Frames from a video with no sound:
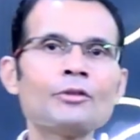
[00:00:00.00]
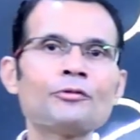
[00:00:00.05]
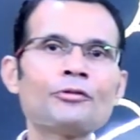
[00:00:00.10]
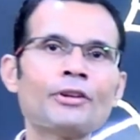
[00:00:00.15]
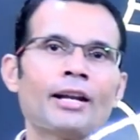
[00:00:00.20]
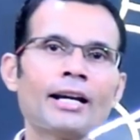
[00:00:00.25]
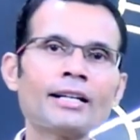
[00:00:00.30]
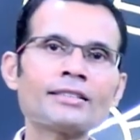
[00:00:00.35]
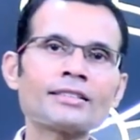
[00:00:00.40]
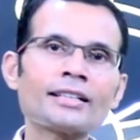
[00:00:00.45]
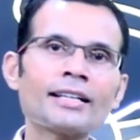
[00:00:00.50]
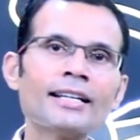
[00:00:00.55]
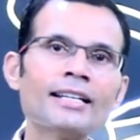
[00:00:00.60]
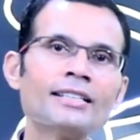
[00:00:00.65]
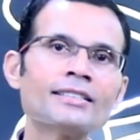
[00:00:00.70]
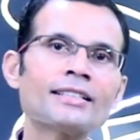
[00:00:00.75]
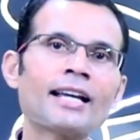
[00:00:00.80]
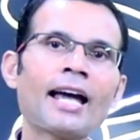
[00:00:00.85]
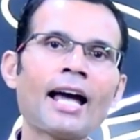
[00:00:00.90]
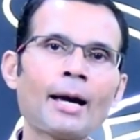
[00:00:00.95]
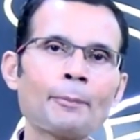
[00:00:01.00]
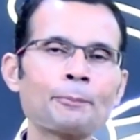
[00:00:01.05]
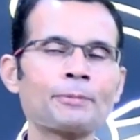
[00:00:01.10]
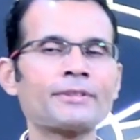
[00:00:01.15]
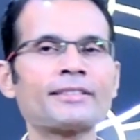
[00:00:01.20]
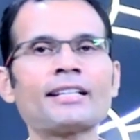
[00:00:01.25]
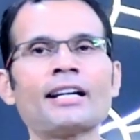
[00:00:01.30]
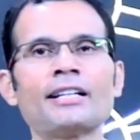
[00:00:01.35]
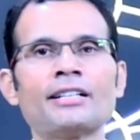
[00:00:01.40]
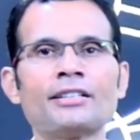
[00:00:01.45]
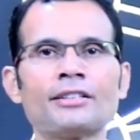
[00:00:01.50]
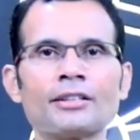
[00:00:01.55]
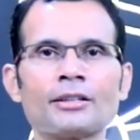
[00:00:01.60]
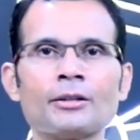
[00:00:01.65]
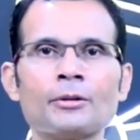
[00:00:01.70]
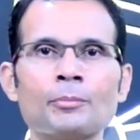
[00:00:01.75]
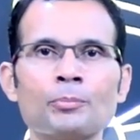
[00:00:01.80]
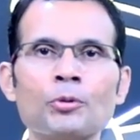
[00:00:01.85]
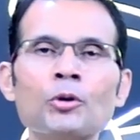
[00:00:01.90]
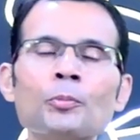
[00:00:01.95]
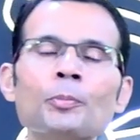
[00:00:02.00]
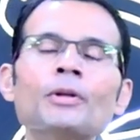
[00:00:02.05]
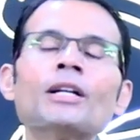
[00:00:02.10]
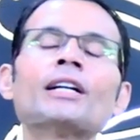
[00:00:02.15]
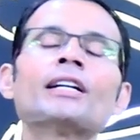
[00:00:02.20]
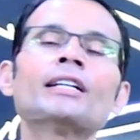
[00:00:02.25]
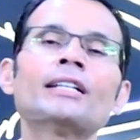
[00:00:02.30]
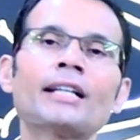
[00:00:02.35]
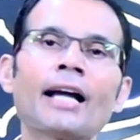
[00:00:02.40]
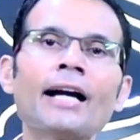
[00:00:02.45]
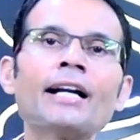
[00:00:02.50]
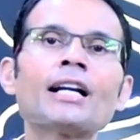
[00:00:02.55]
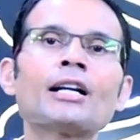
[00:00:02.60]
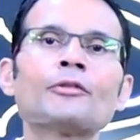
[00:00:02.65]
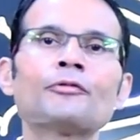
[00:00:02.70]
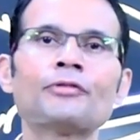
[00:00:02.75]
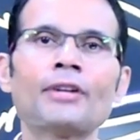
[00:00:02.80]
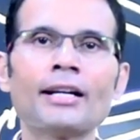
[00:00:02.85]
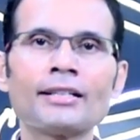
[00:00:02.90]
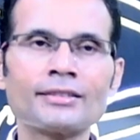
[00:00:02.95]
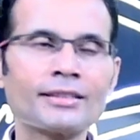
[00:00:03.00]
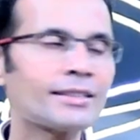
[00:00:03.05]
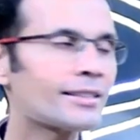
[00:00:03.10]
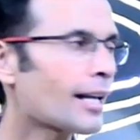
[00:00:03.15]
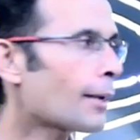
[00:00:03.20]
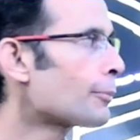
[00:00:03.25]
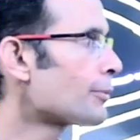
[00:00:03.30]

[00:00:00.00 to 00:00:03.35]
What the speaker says: reflex is absent. Pupillary light reflex is